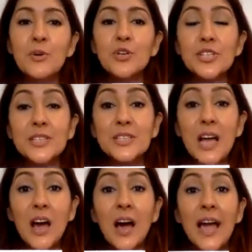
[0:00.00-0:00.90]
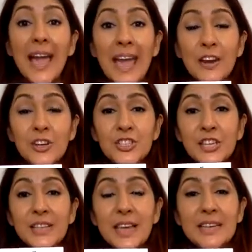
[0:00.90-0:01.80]
Emotions are
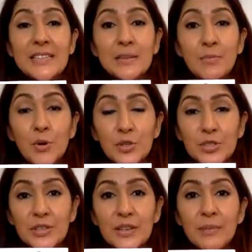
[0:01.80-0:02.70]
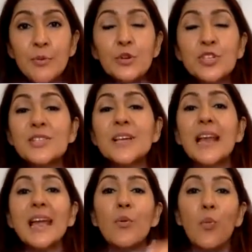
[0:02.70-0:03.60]
energy that is in motion. Emotions
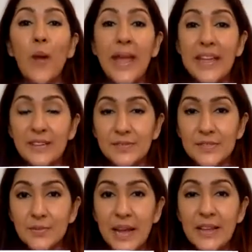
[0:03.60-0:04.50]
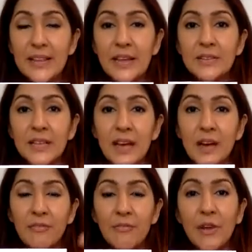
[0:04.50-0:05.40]
are like waves, right? They
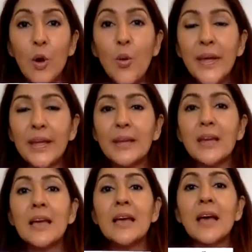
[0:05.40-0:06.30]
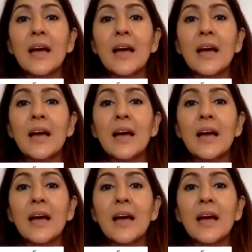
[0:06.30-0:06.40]
are flowing.